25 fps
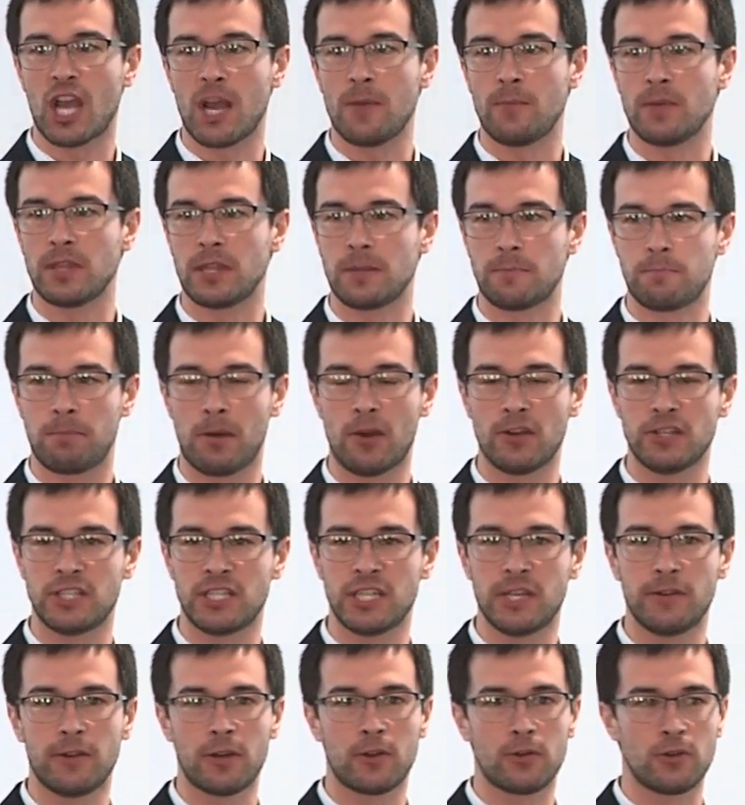shape with the
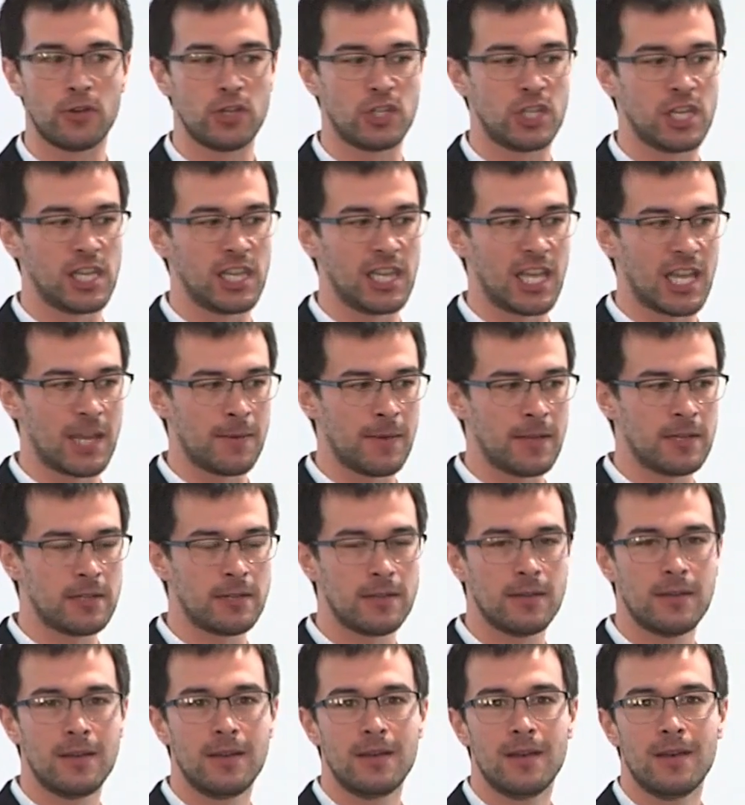posterior cruciate
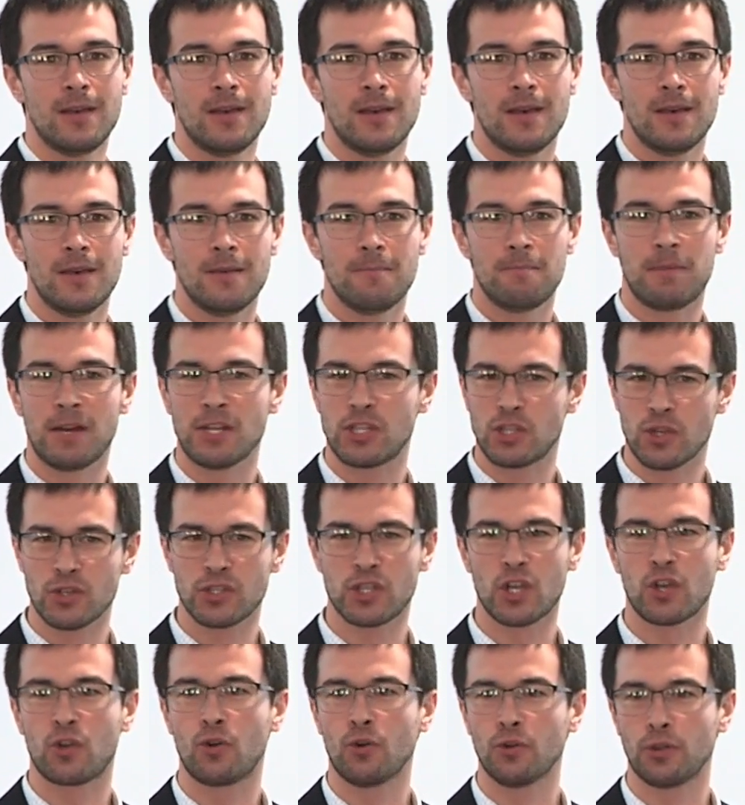ligament, but it's
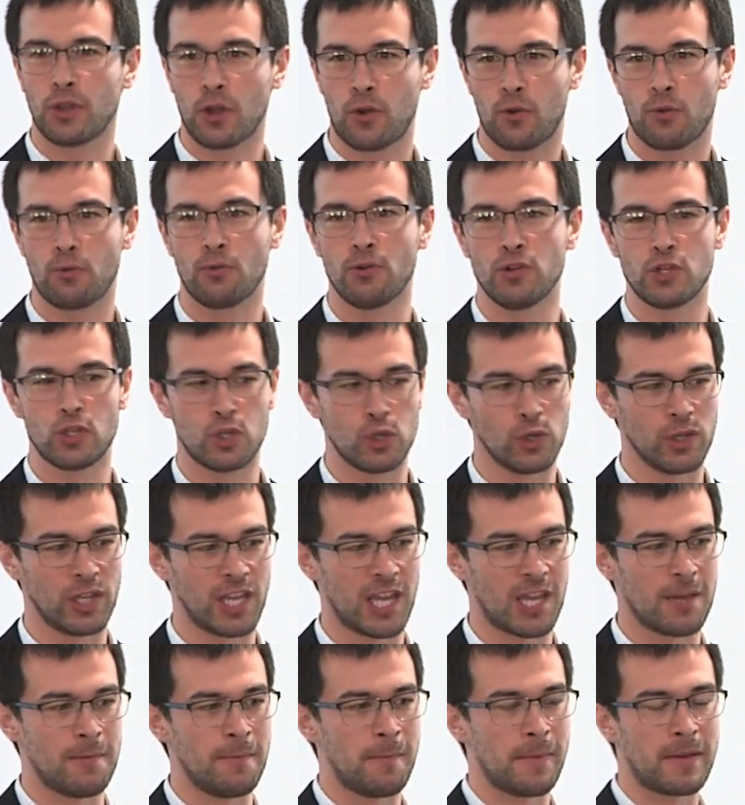also called the crucial
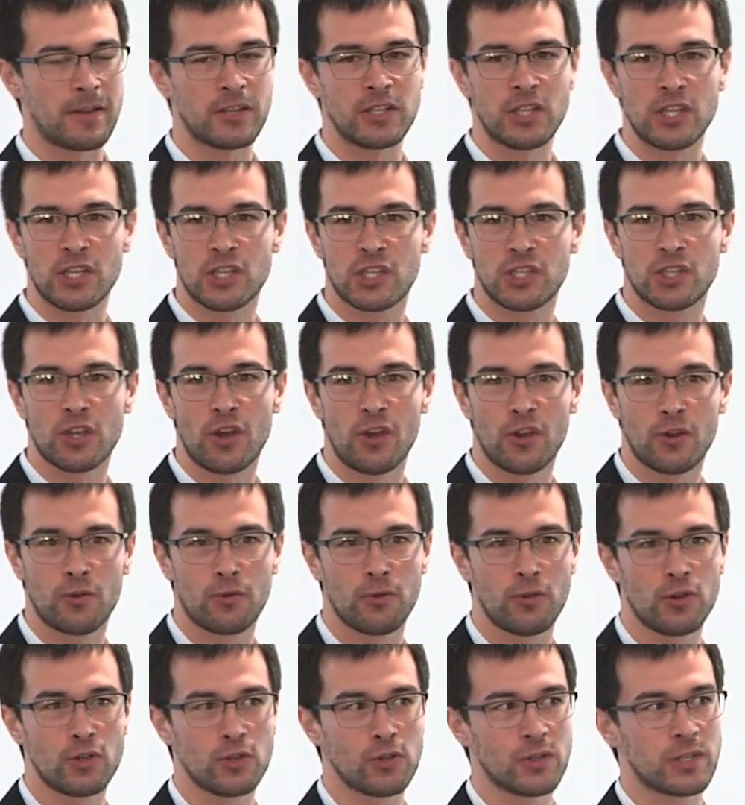ligament because it's so
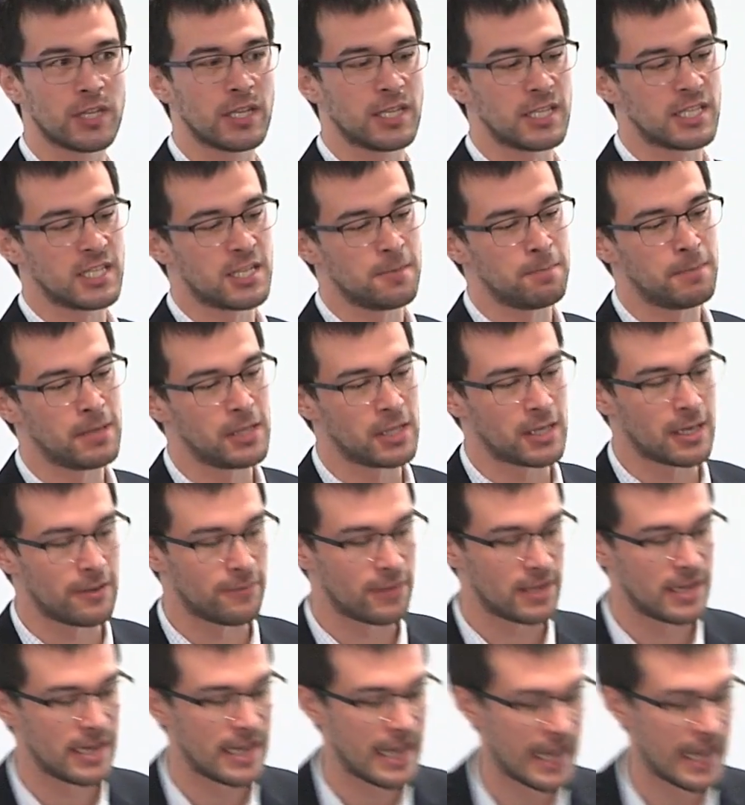crucial to the stability of the